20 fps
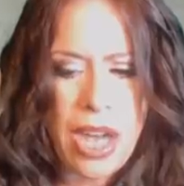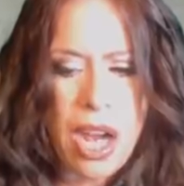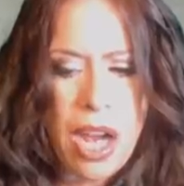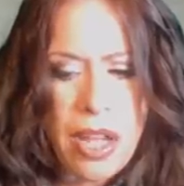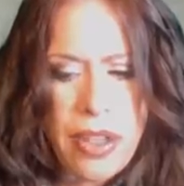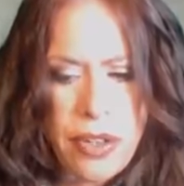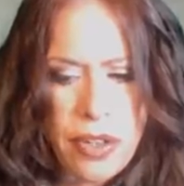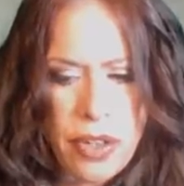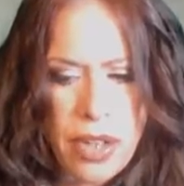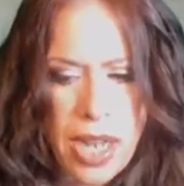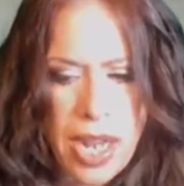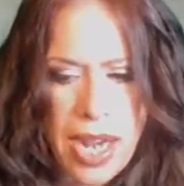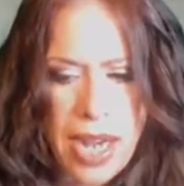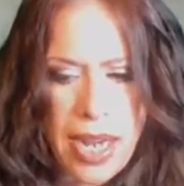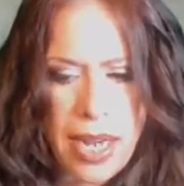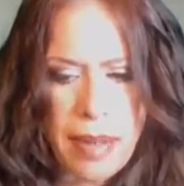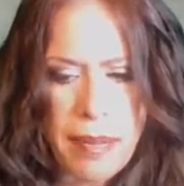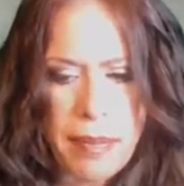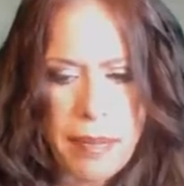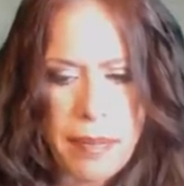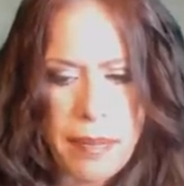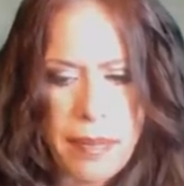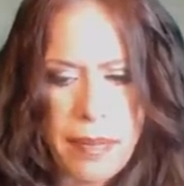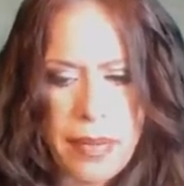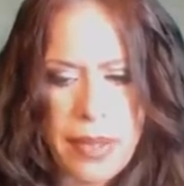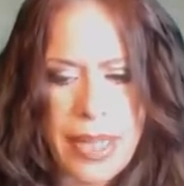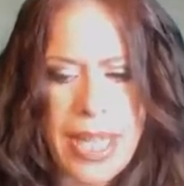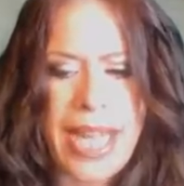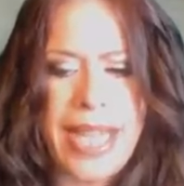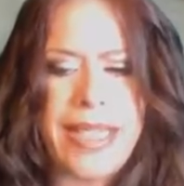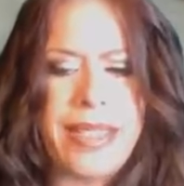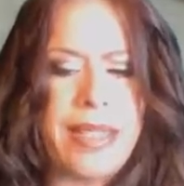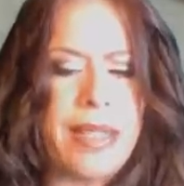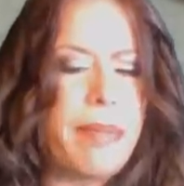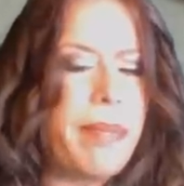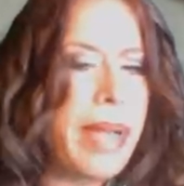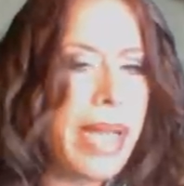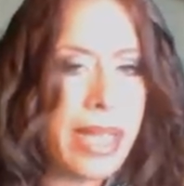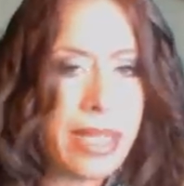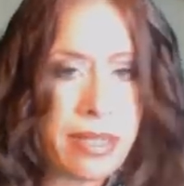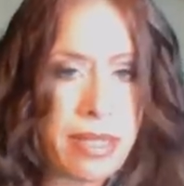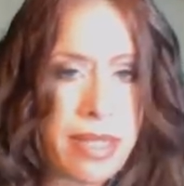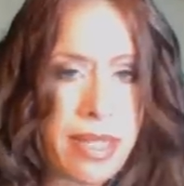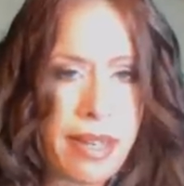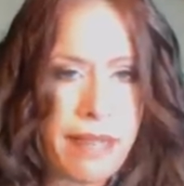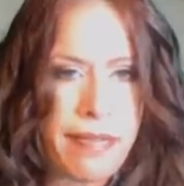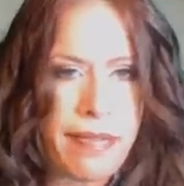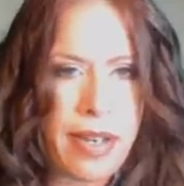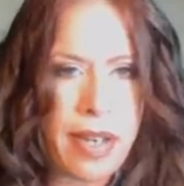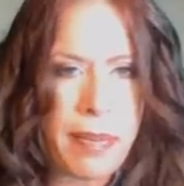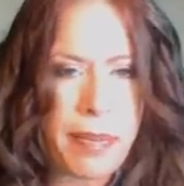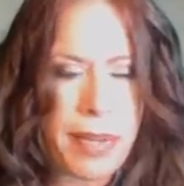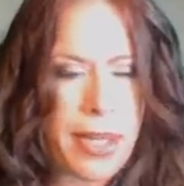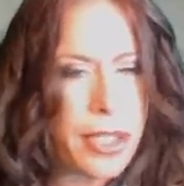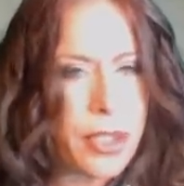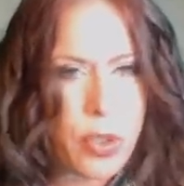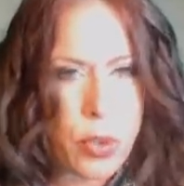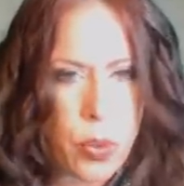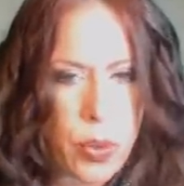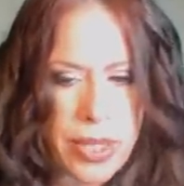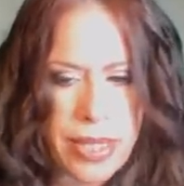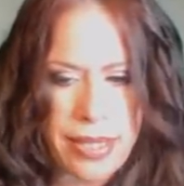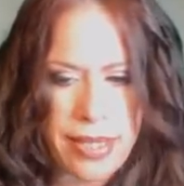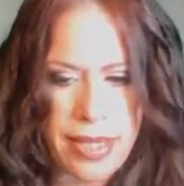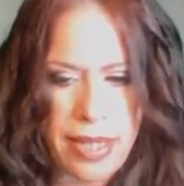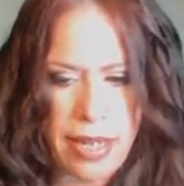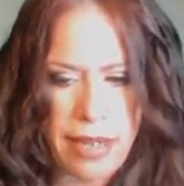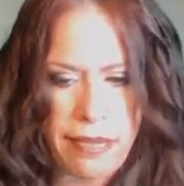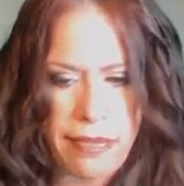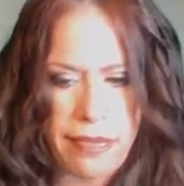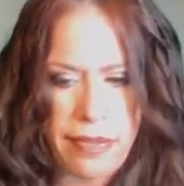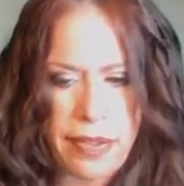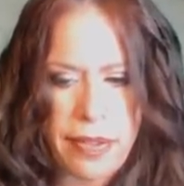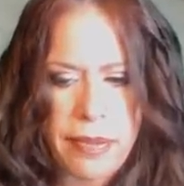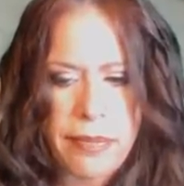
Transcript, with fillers: other cop like to make stuff up and twist stuff.